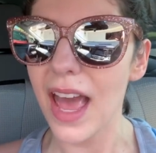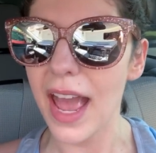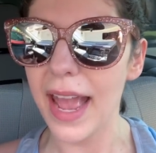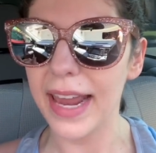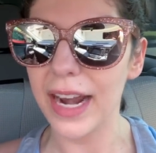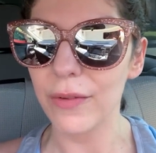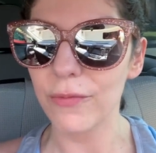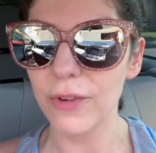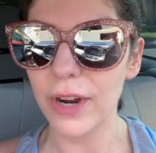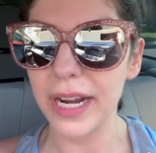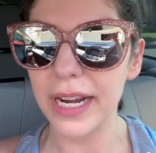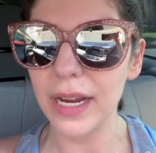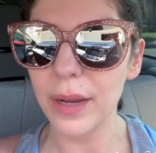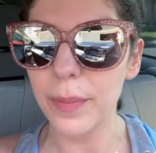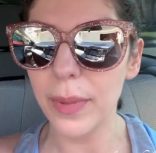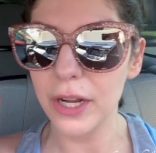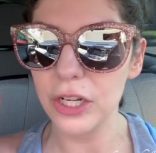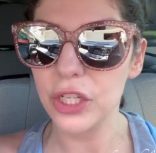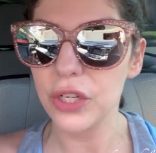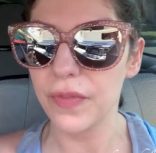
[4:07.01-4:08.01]
And I'm running a
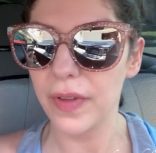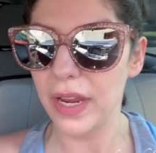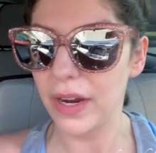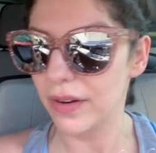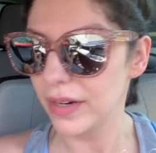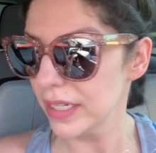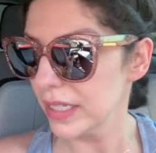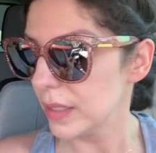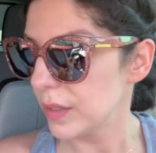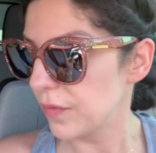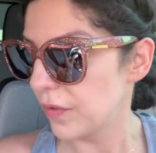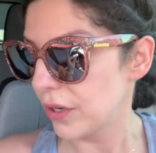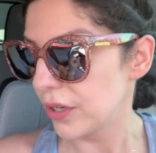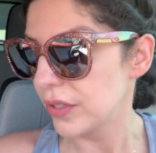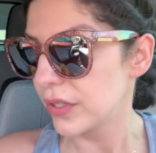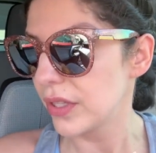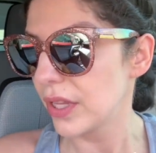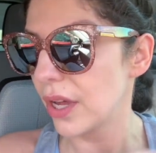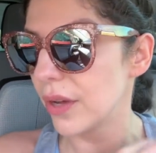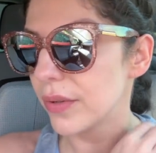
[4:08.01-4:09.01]
bunch of errands
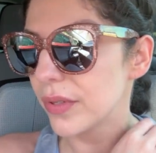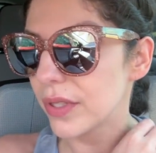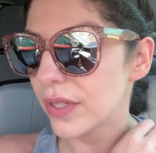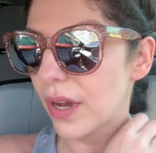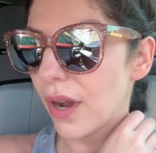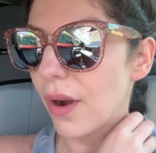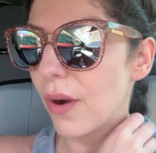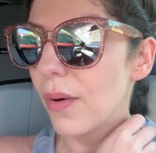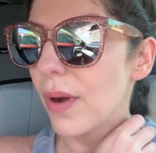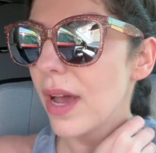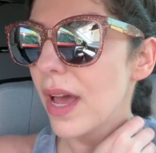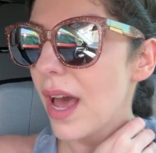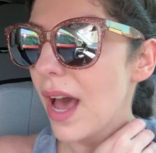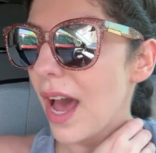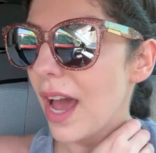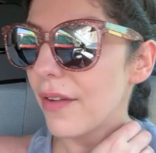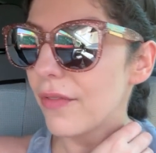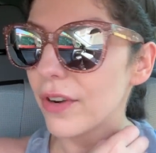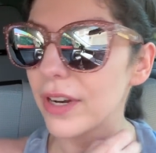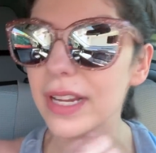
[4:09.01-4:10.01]
first though. So
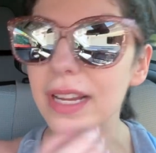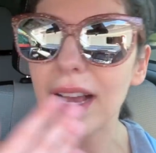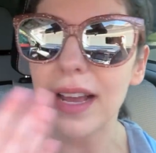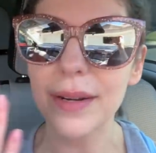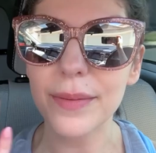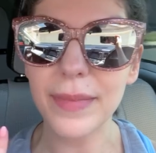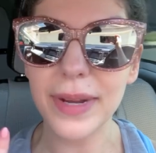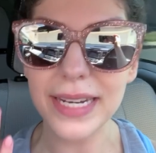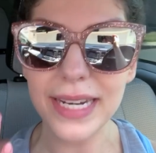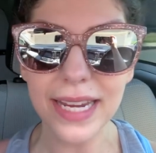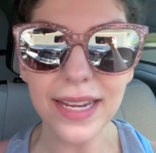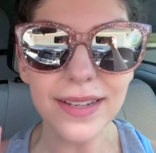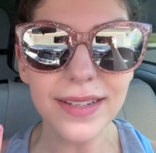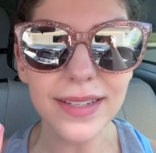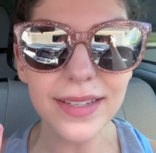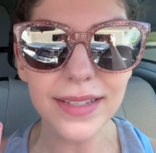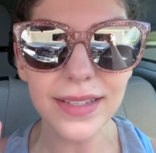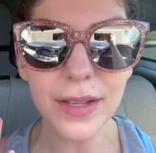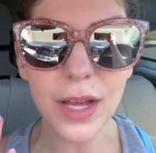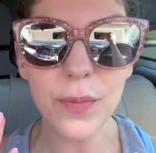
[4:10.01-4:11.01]
I've already gotten my
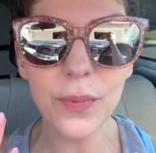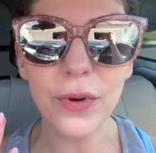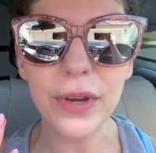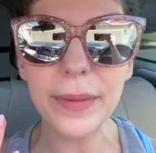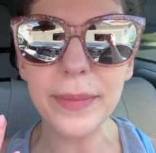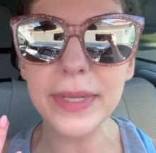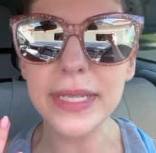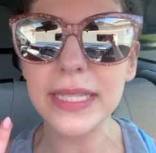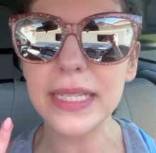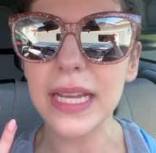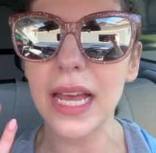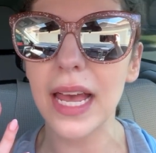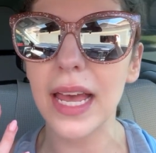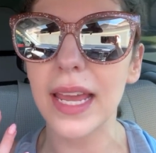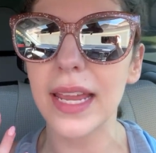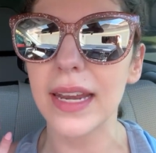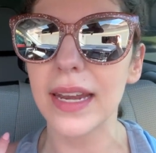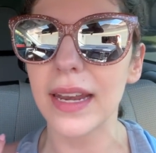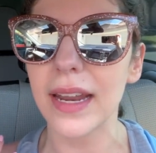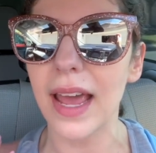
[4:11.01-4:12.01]
nail appointment
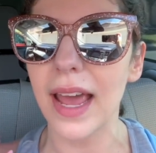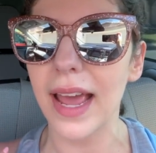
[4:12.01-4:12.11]
done.